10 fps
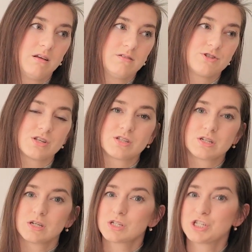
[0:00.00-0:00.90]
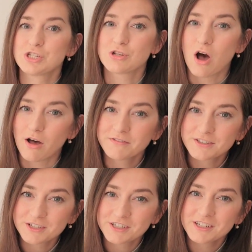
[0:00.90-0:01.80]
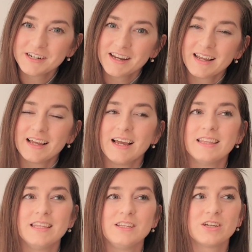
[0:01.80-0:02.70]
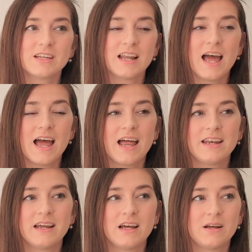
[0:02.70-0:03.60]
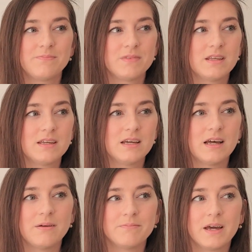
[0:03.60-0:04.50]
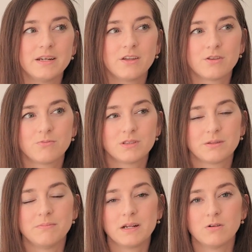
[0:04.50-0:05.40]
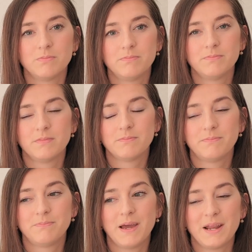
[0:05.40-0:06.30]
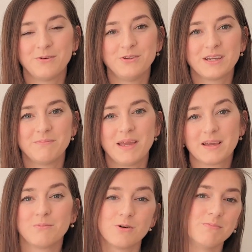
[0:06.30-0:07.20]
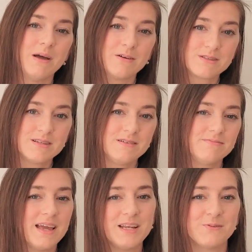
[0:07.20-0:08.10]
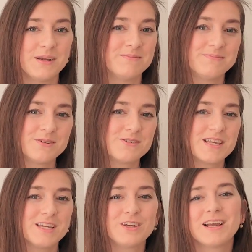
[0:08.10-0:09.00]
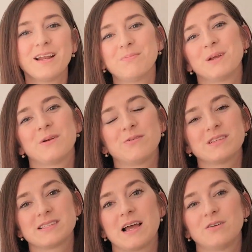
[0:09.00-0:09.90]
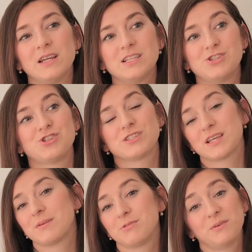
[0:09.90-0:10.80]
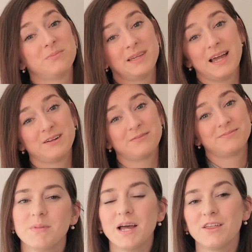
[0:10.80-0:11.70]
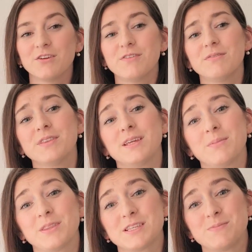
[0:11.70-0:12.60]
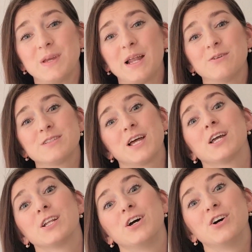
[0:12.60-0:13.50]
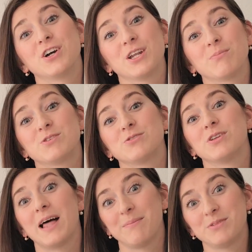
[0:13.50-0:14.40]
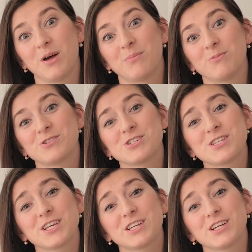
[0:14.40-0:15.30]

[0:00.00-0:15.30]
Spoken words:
just softer. And then you can add another, with the middle pedal, you can make it more bouncy. Anyway, there's like, you can kind of play around with the sound. It's just like a real piano. My other favorite thing about this piano is that I could hook it up to a laptop, which is like